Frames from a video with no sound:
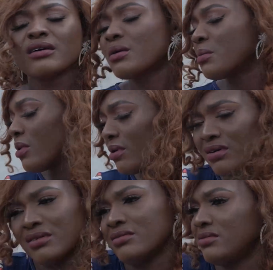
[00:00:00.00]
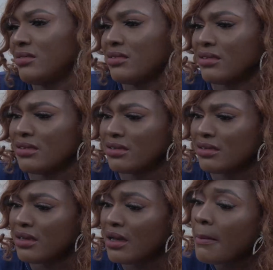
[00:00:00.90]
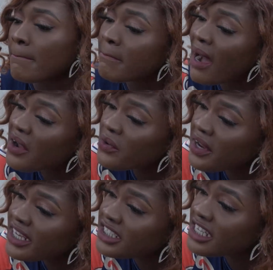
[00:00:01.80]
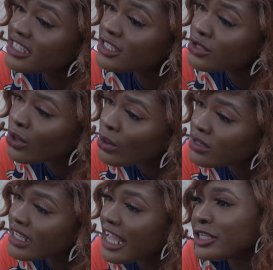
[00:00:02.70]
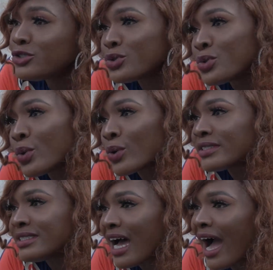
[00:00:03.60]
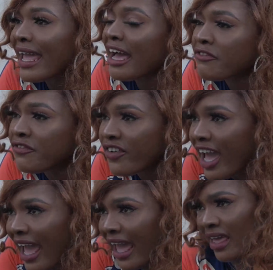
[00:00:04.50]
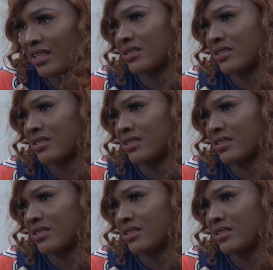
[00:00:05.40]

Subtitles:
Come on. Marriage is not a do or die affair.